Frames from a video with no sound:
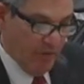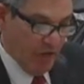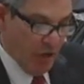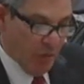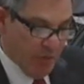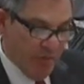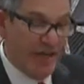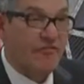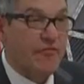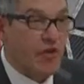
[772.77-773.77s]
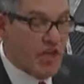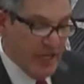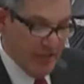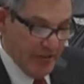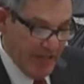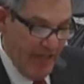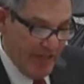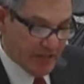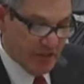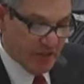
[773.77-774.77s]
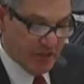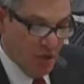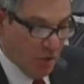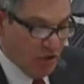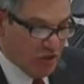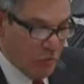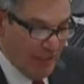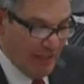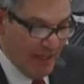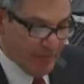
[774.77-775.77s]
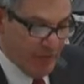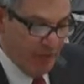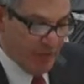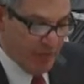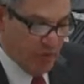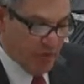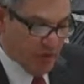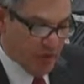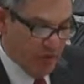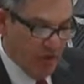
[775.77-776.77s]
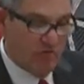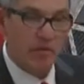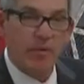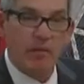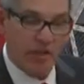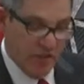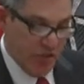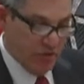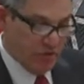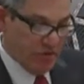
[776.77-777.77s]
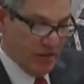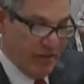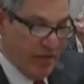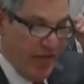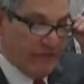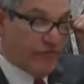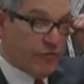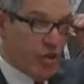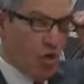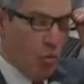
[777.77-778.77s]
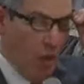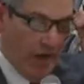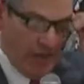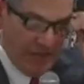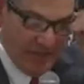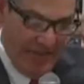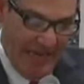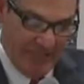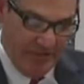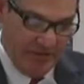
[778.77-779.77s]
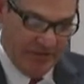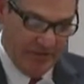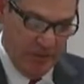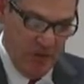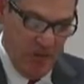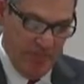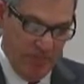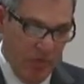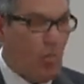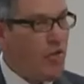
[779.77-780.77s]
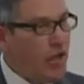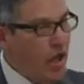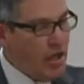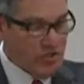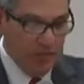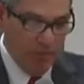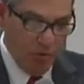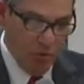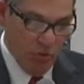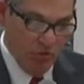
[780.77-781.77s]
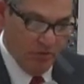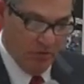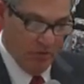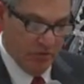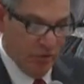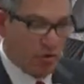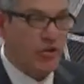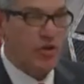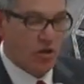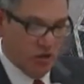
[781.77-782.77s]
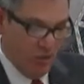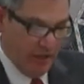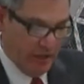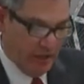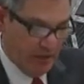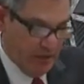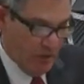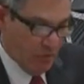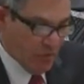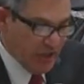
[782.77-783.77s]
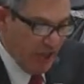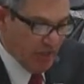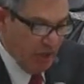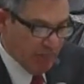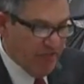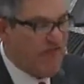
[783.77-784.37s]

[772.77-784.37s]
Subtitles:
There we provide free internet access with 20 laptop computers for public use and free wireless access. With the loss of the pool due to the earthquake, we came up with